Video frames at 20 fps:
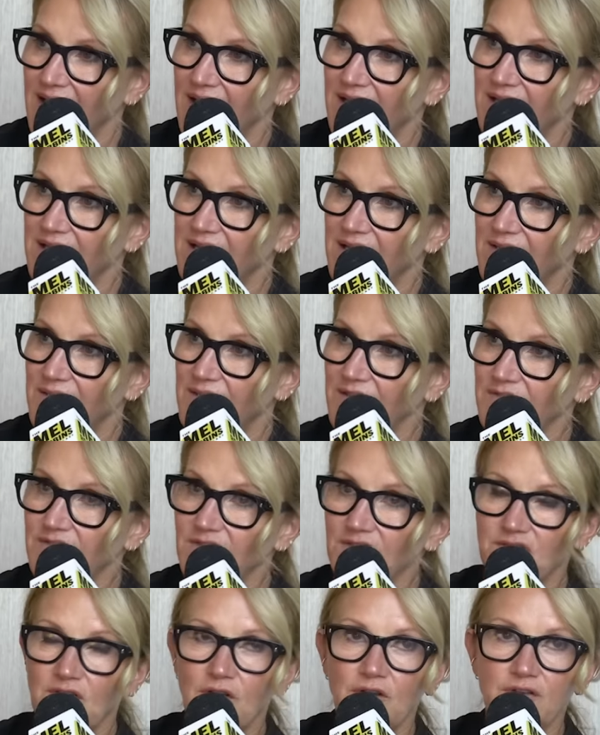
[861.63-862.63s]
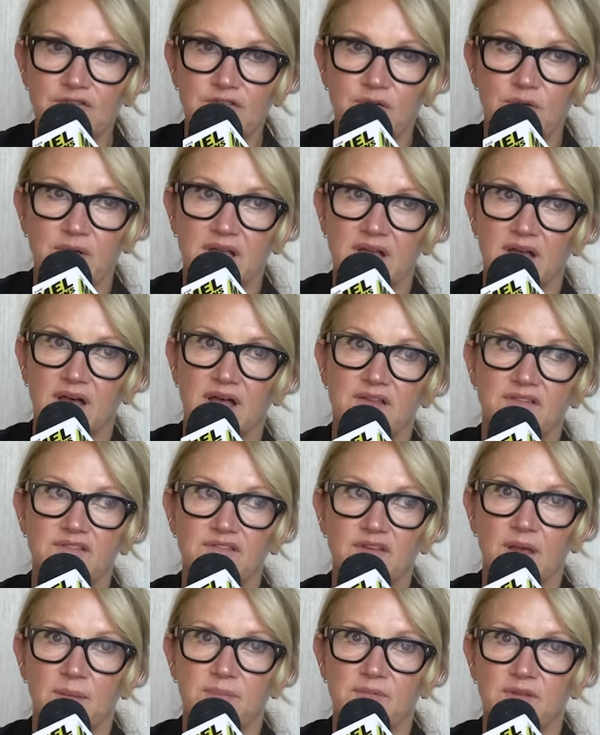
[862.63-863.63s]
And this is also a
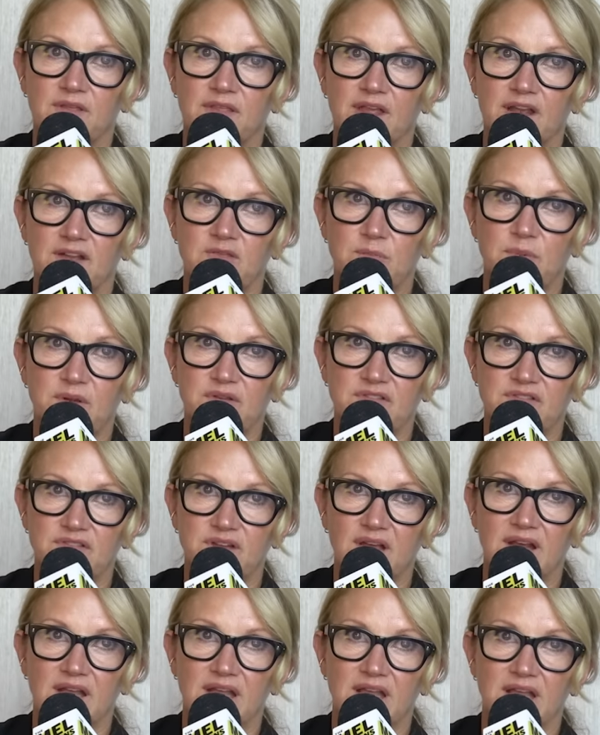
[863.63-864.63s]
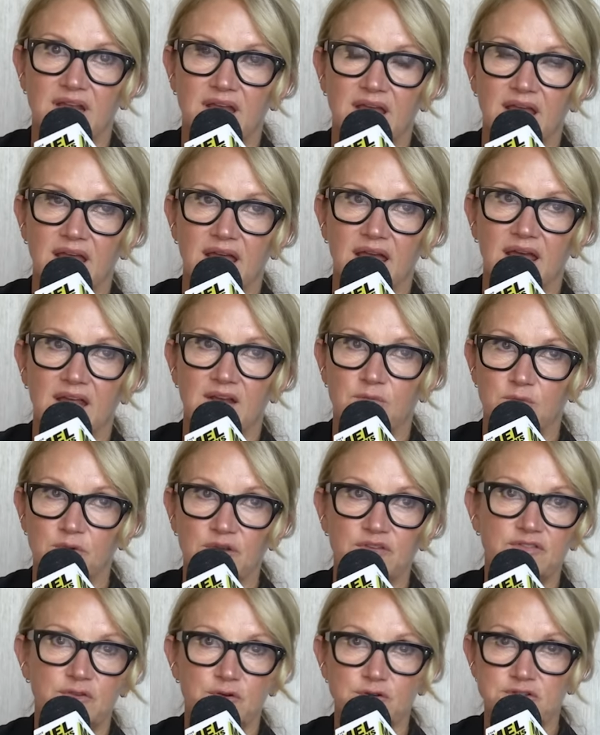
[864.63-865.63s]
concept that has been studied and
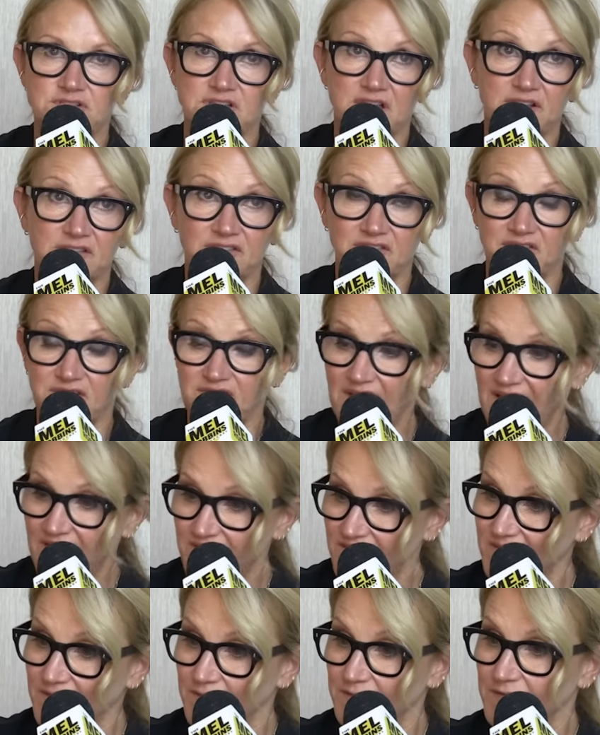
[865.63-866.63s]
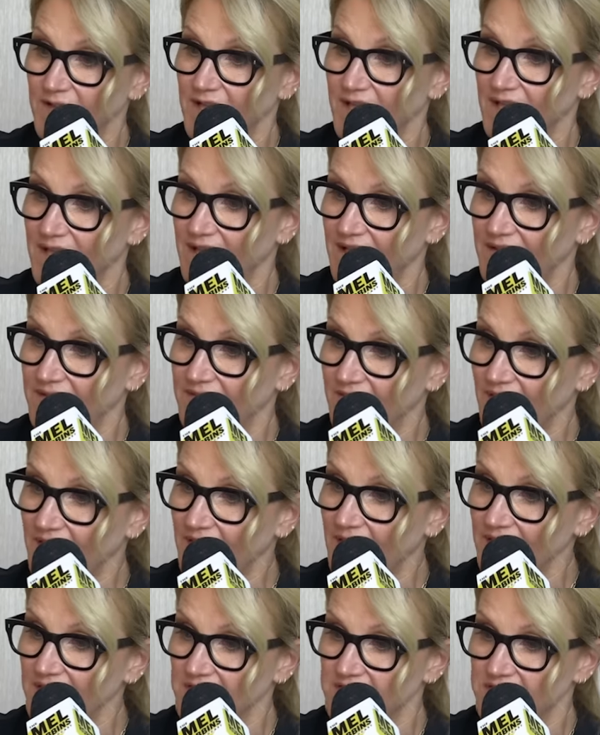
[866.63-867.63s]
researched extensively in
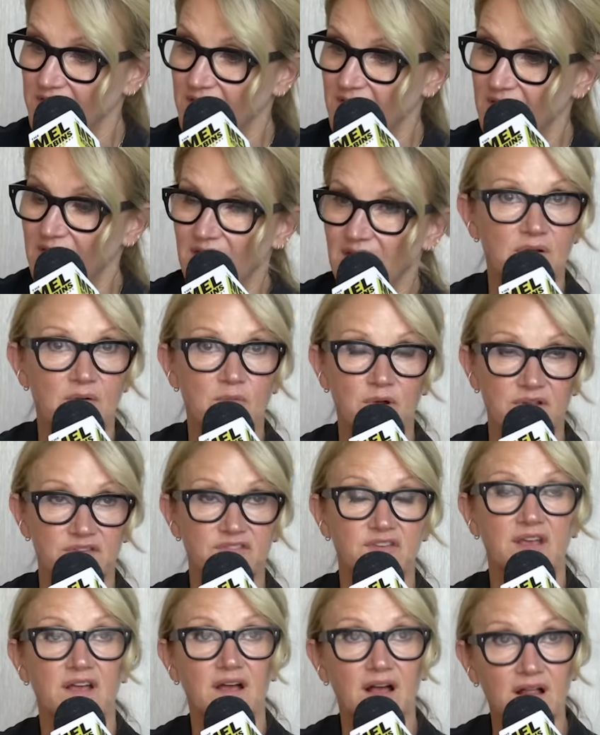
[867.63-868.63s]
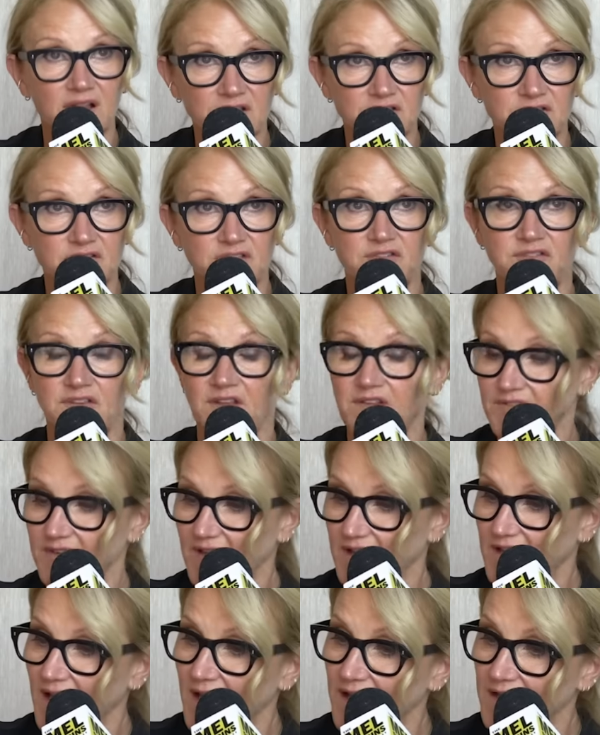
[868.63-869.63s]
psychology. What psychologists and
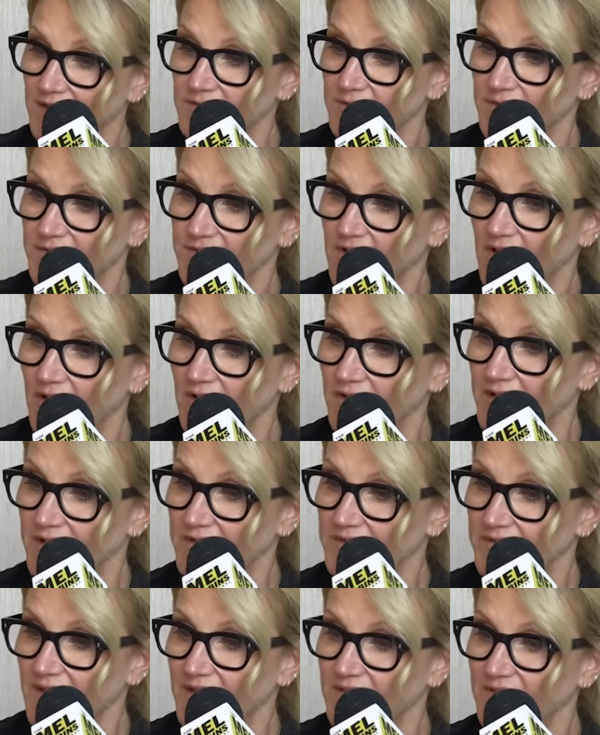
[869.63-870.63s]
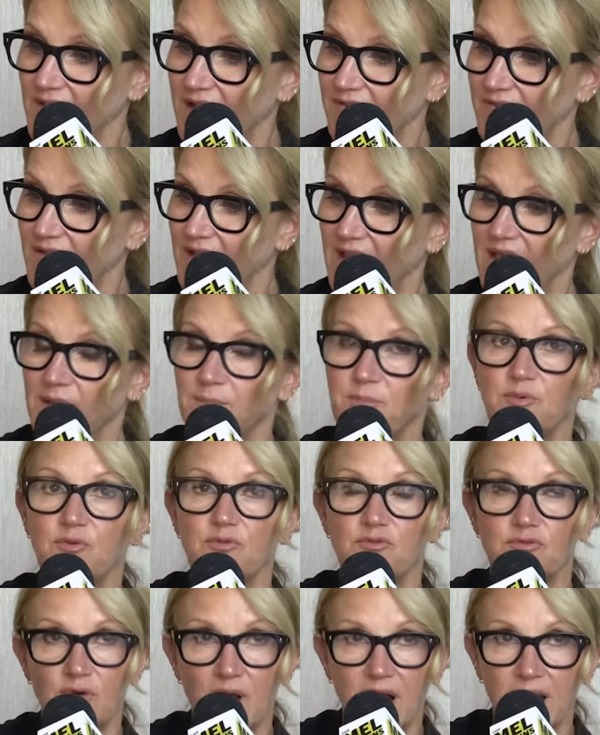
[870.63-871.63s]
psychiatrists call this is having a
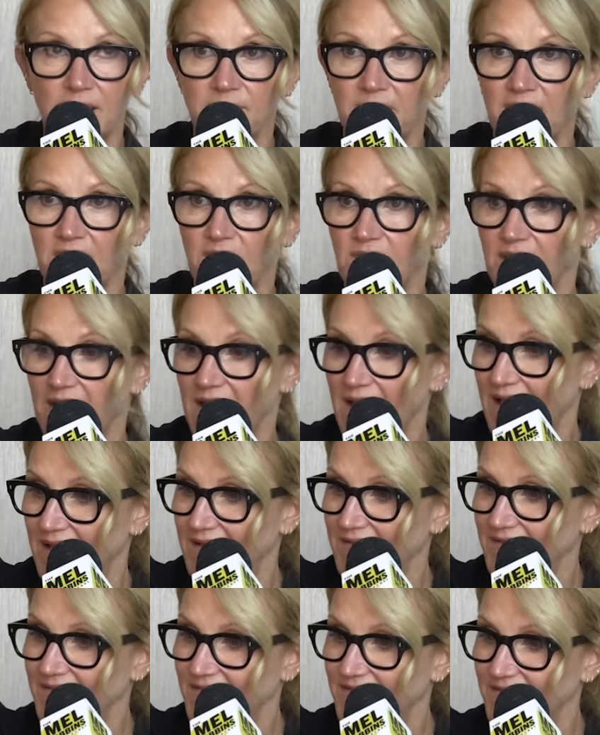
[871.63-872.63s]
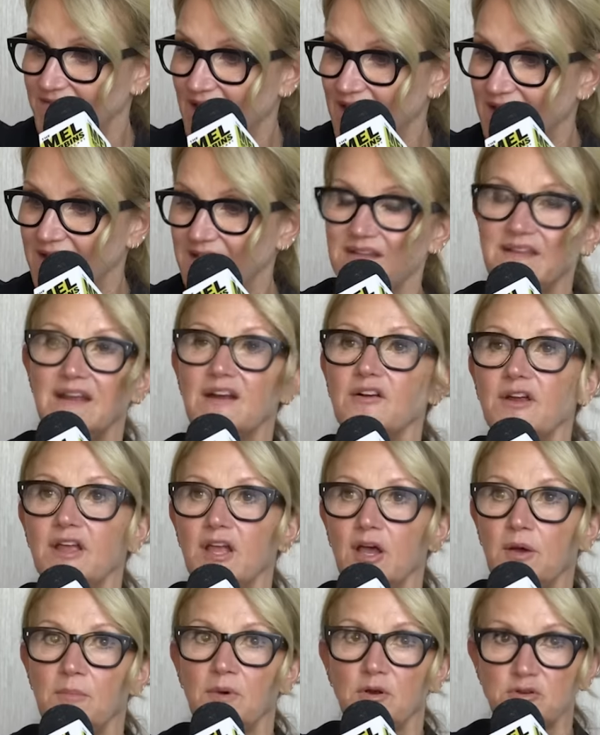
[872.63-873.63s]
primary and
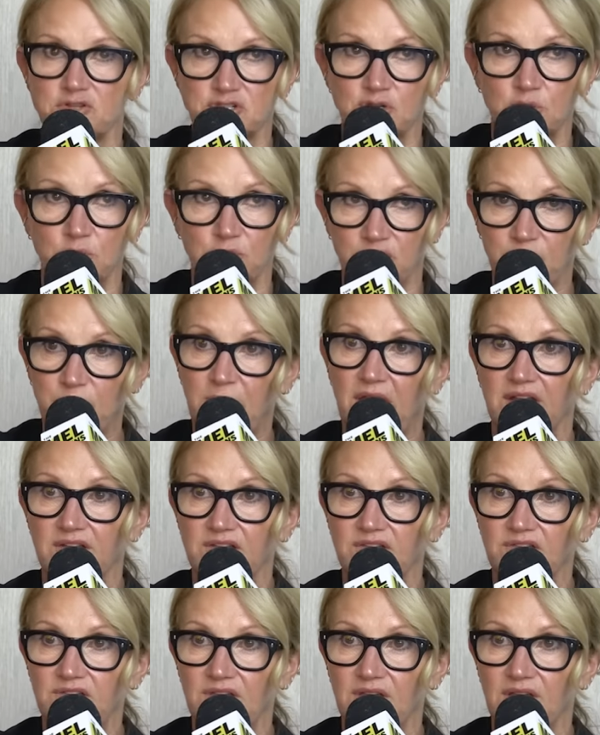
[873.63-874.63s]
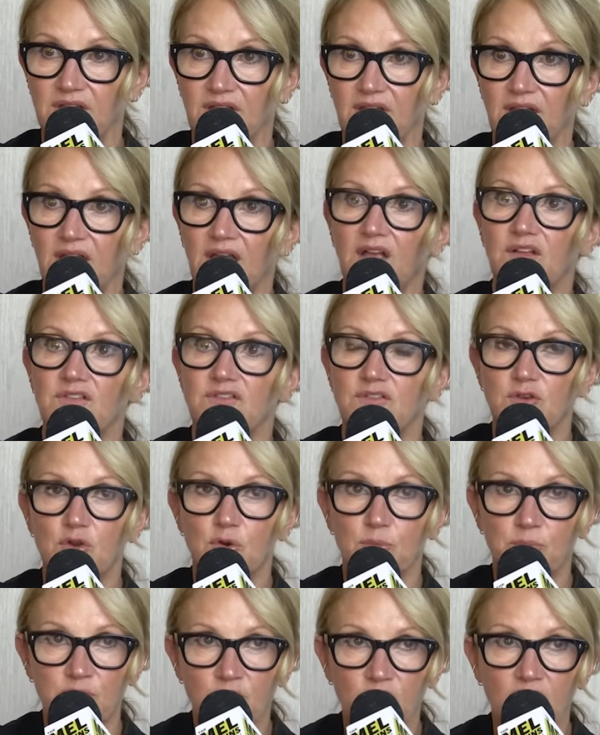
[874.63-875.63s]
secondary emotional response. So,
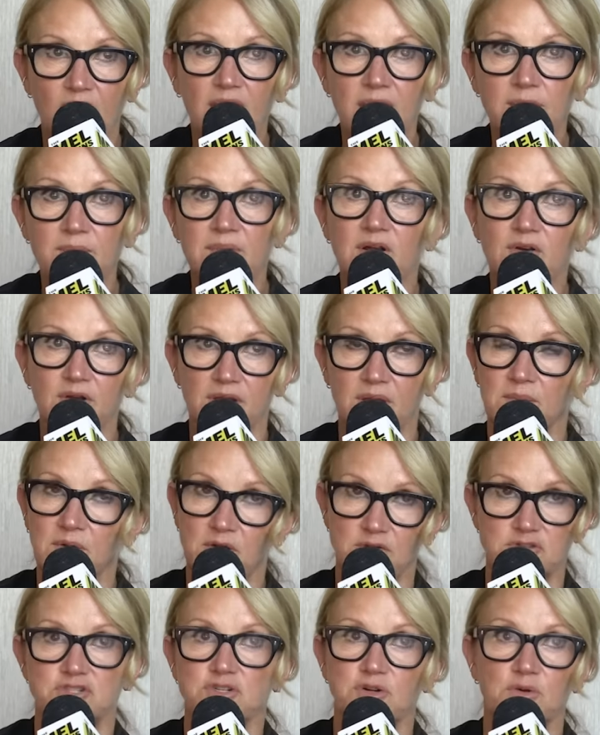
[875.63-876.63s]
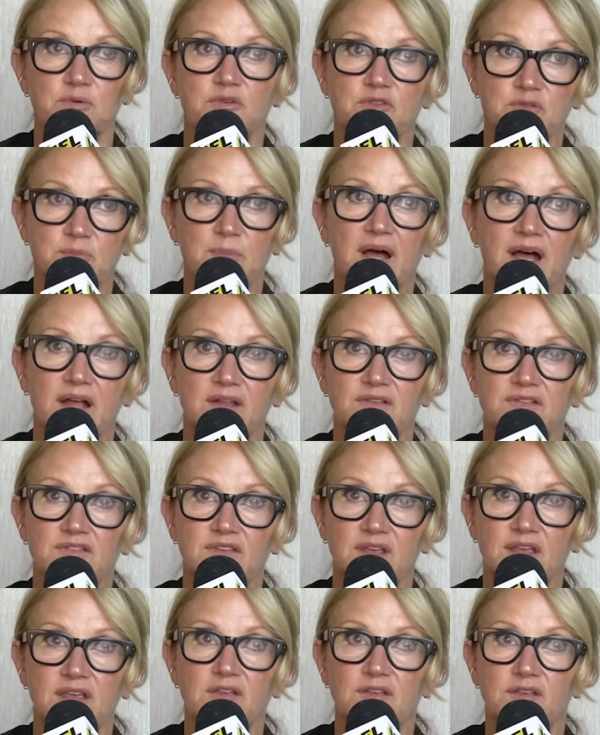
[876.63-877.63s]
your primary emotional
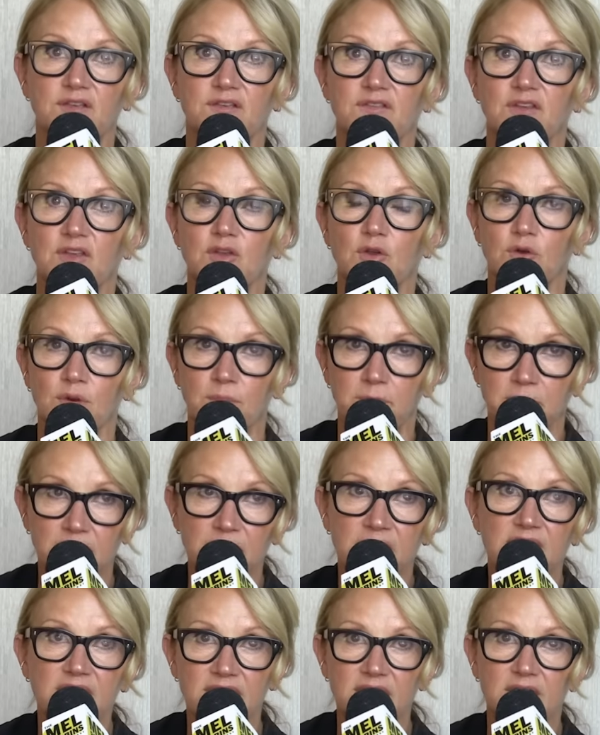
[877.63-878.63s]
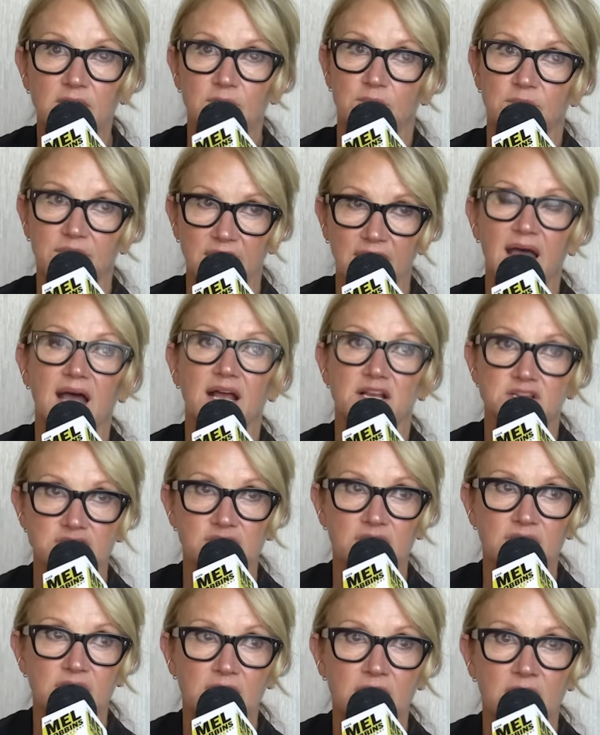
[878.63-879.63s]
response is your immediate
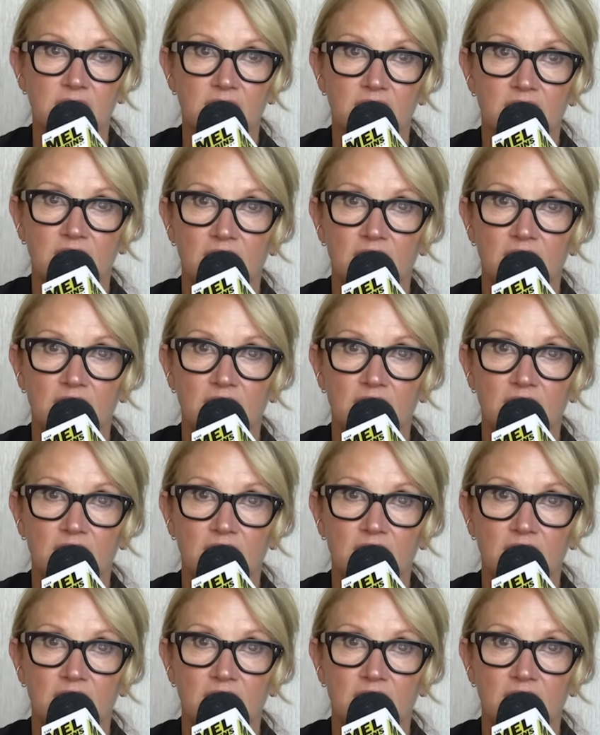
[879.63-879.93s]
reaction